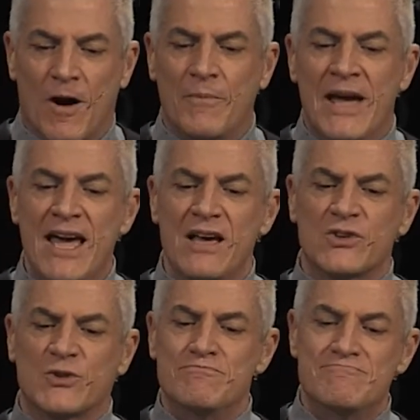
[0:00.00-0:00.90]
From
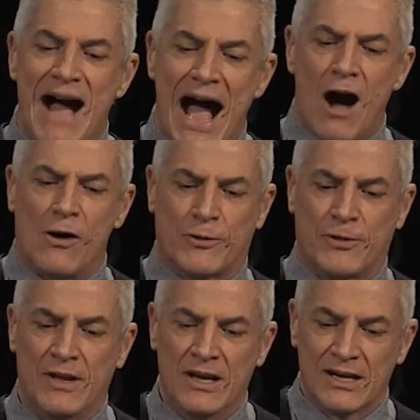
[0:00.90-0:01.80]
his mouth
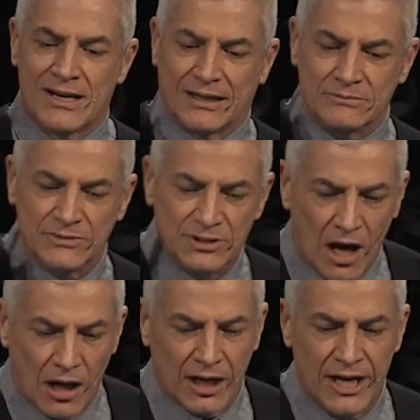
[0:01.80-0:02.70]
come
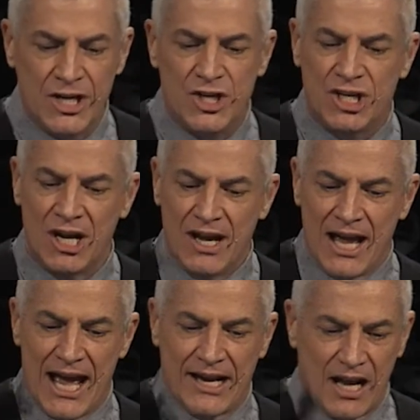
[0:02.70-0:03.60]
knowledge
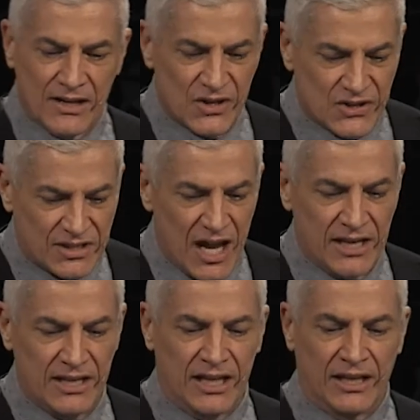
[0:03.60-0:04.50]
and
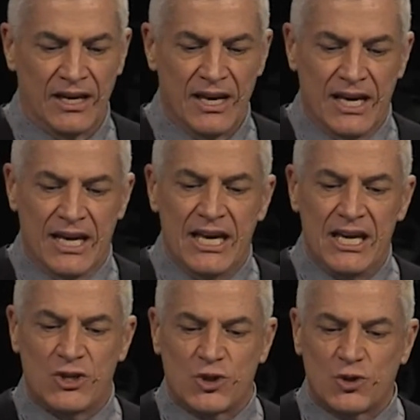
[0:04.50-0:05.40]
understanding.
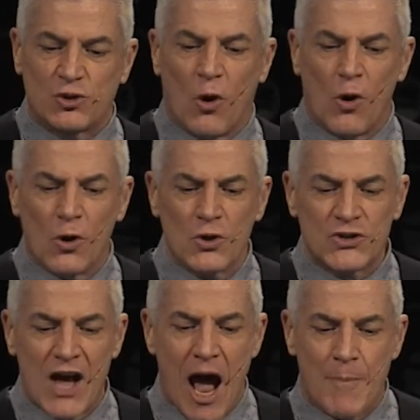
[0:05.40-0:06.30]
He
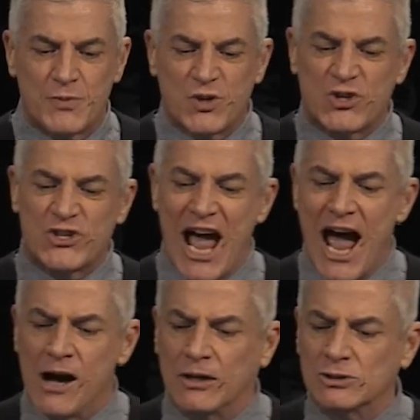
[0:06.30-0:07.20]
stores up
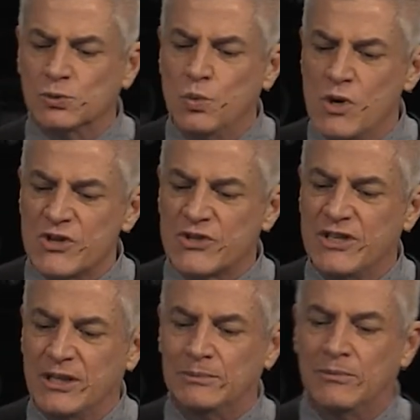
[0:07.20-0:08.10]
sound
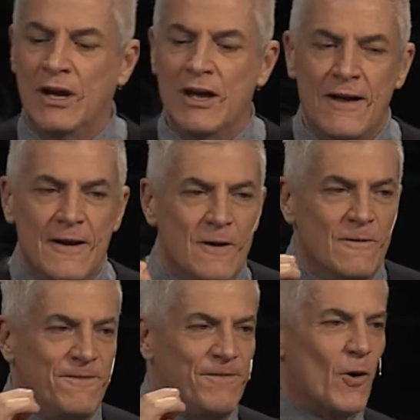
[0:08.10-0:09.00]
wisdom
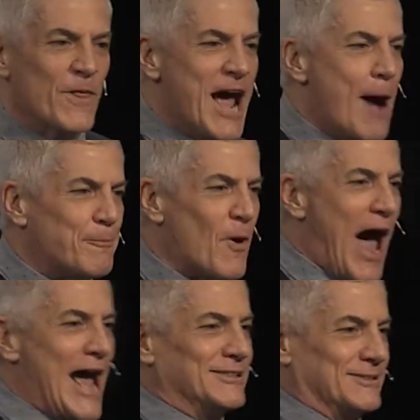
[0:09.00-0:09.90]
for the
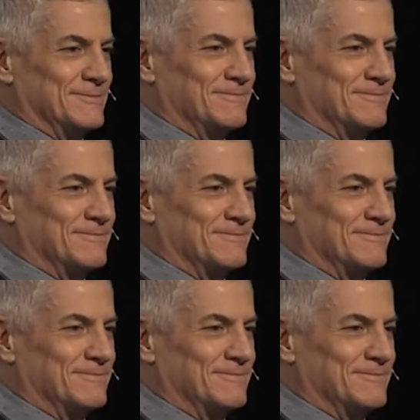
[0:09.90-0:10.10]
upright.